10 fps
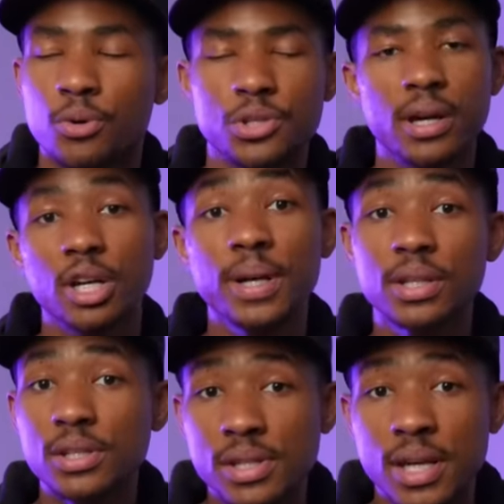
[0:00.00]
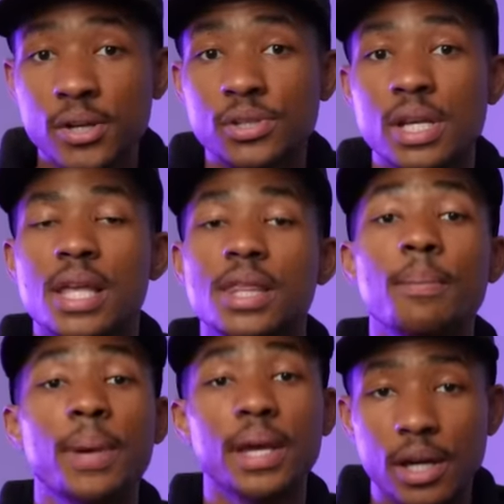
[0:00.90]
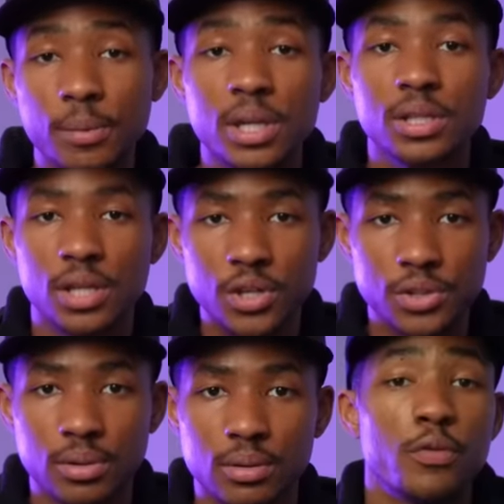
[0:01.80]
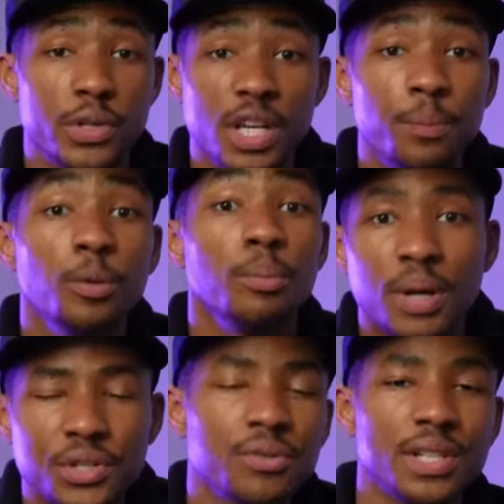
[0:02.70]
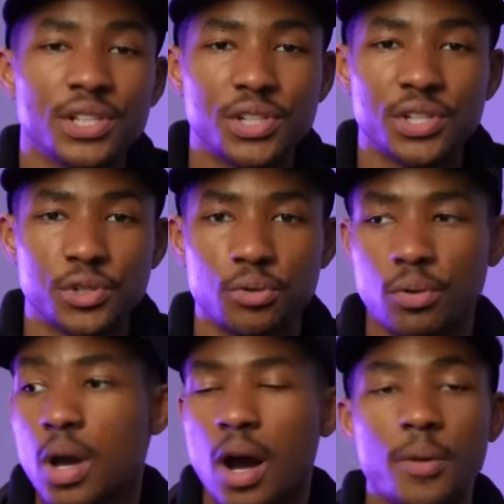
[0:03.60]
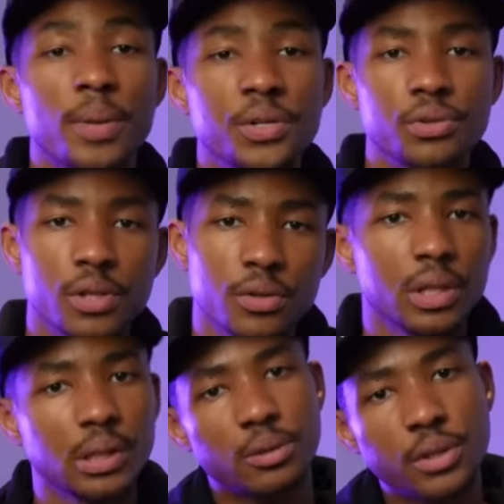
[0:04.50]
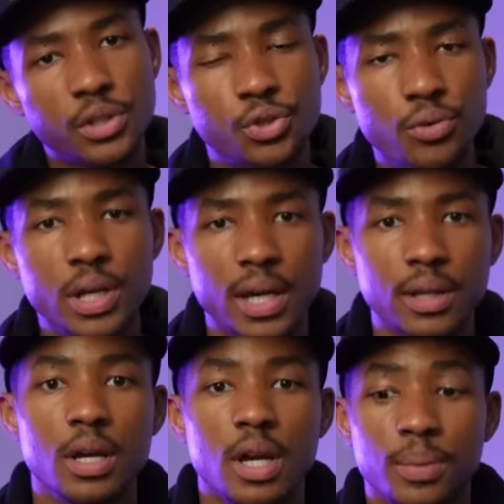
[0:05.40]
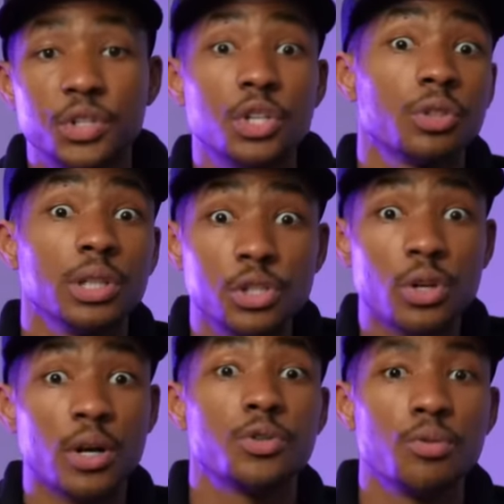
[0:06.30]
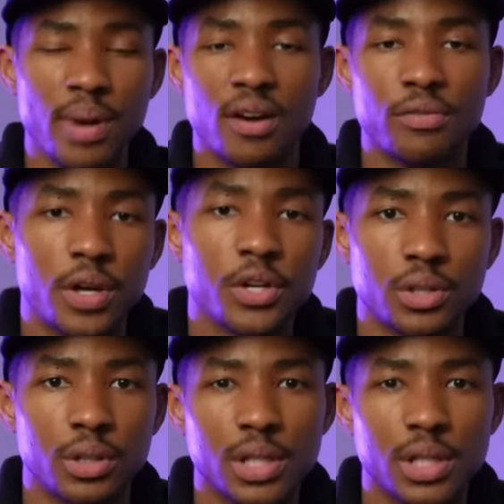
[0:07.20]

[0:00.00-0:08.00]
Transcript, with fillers: We're talking about the cells that make up tissue. For example, muscle is tissue. Our muscle cells can literally literally shrink and potentially start to malfunction.